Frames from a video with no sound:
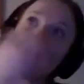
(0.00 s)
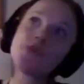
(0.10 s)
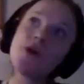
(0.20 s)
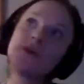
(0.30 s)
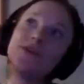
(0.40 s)
So I
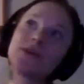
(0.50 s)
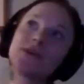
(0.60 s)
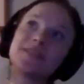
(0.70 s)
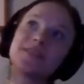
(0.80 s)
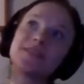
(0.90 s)
don't know. You
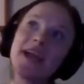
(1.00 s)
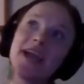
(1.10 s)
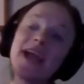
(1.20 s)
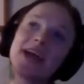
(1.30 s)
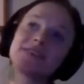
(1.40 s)
could
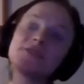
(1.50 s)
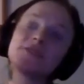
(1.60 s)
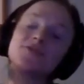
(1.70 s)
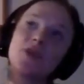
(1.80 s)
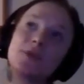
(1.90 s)
say as a
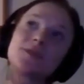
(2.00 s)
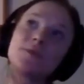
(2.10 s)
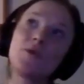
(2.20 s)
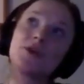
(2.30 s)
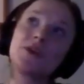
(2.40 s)
Trump
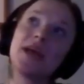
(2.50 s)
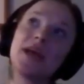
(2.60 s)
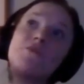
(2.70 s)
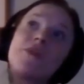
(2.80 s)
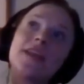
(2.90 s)
supporter,
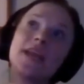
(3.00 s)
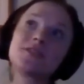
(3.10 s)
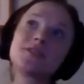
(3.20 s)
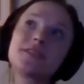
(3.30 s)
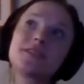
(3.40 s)
oh,
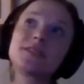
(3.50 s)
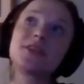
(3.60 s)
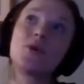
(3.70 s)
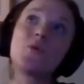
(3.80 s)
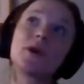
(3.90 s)
financially, this is
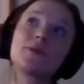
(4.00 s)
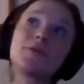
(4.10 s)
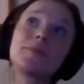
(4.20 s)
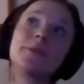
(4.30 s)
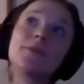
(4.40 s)
going to work
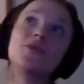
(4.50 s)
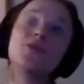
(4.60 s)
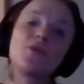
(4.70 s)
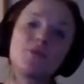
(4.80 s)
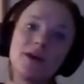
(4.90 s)
for me, but
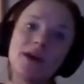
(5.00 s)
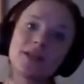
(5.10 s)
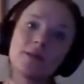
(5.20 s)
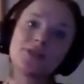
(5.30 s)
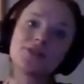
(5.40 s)
you don't
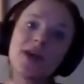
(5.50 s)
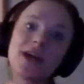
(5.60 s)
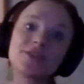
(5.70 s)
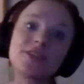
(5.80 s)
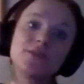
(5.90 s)
realize how much you're
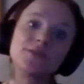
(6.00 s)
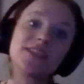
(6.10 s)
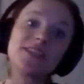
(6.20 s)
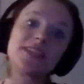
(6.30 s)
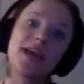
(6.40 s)
actually
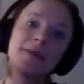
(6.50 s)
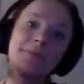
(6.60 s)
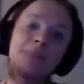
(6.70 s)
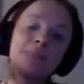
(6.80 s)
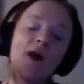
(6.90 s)
losing. Like
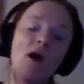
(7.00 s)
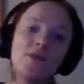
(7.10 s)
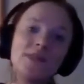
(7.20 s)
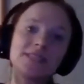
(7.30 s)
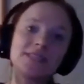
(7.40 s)

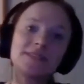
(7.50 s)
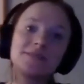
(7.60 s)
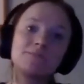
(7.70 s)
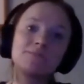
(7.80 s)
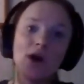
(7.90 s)
all these
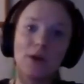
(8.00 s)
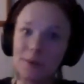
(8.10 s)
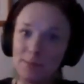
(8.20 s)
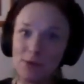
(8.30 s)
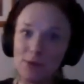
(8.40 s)
blue collar
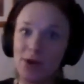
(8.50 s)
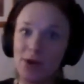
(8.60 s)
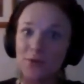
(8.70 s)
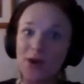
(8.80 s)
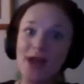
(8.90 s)
people
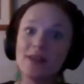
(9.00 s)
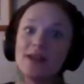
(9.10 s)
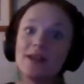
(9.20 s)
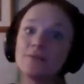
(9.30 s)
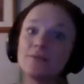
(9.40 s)
around where I
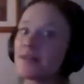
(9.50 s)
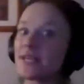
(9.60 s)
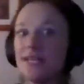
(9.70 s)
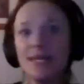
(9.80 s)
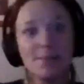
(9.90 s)
live,
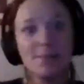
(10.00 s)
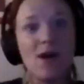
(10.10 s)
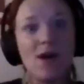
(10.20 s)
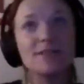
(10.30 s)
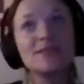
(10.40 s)
like in
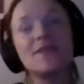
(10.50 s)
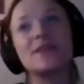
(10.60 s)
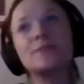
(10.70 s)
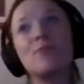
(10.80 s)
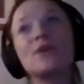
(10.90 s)
Enenklaw and stuff
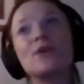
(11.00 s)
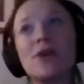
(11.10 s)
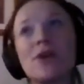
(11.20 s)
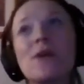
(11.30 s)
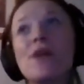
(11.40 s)
that support
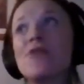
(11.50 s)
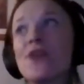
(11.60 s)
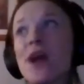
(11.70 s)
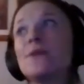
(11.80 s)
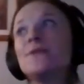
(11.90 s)
Trump,
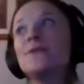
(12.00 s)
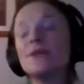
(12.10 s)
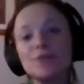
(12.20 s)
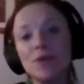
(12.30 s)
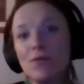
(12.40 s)
their houses
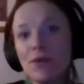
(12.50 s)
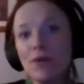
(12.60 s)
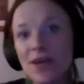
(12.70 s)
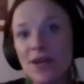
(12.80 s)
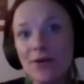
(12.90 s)
are so
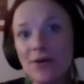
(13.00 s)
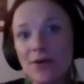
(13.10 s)
run down.